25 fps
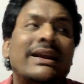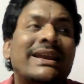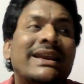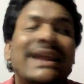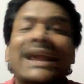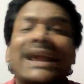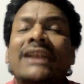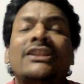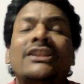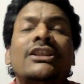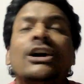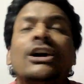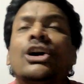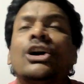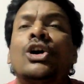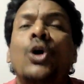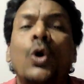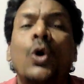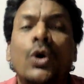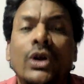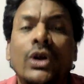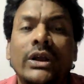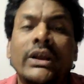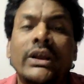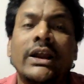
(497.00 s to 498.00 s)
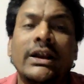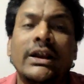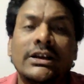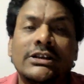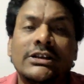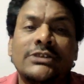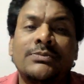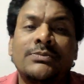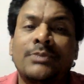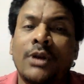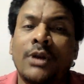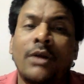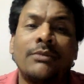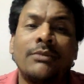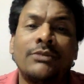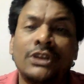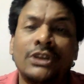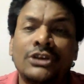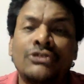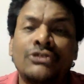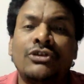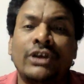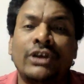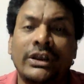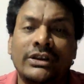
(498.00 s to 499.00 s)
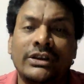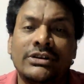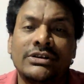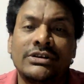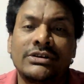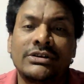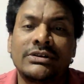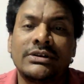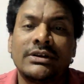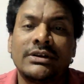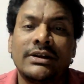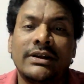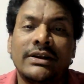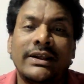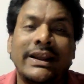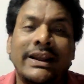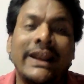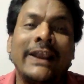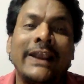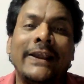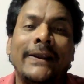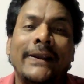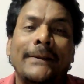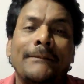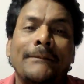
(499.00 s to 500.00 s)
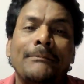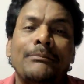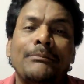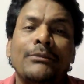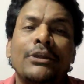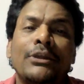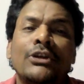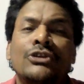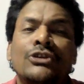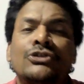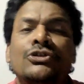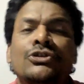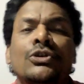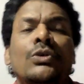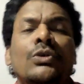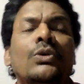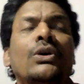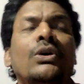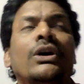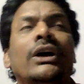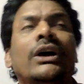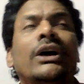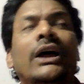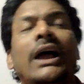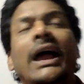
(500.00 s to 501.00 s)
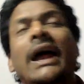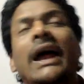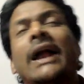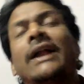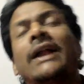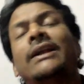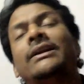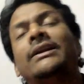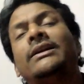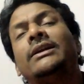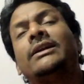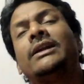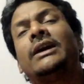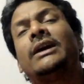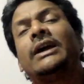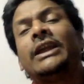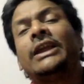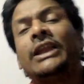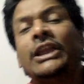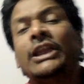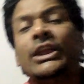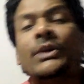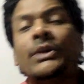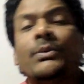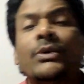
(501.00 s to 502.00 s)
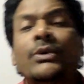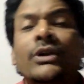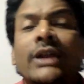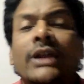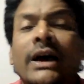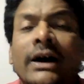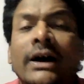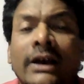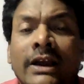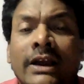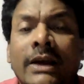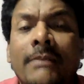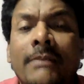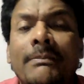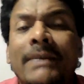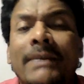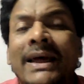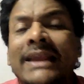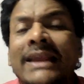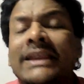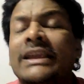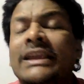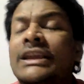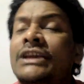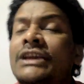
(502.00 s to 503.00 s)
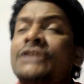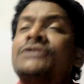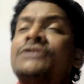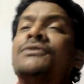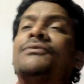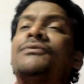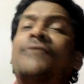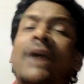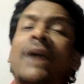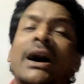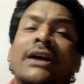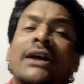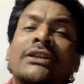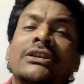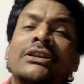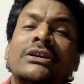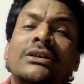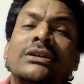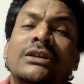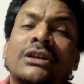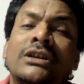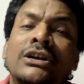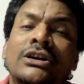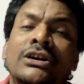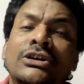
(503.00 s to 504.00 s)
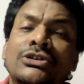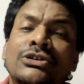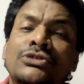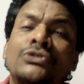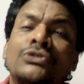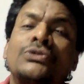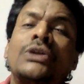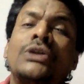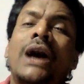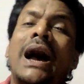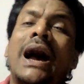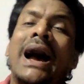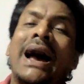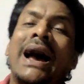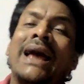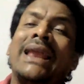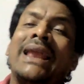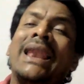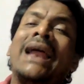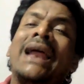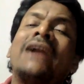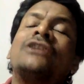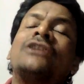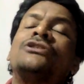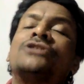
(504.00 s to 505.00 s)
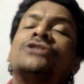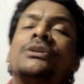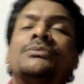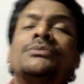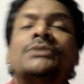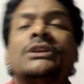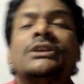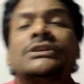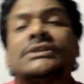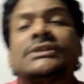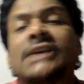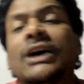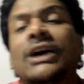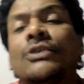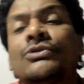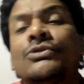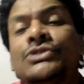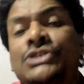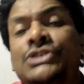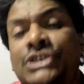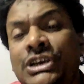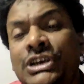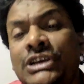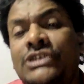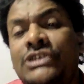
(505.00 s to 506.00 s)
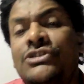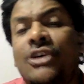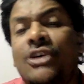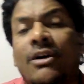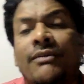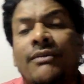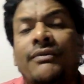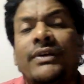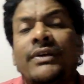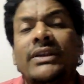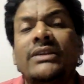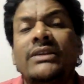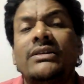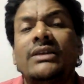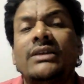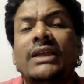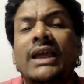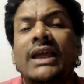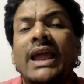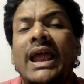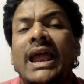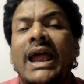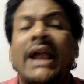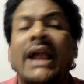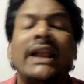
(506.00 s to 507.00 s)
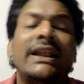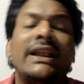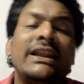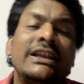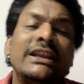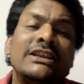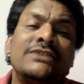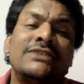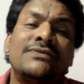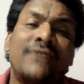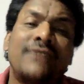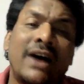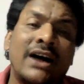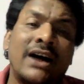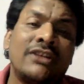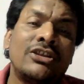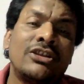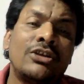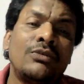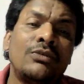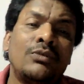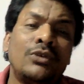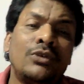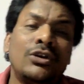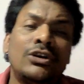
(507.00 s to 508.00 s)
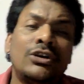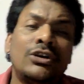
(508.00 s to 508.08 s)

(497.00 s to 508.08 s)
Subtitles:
get the coconuts from the trees, right? So, and he would accompany his father to the islands of the South Seas often, and uh, his father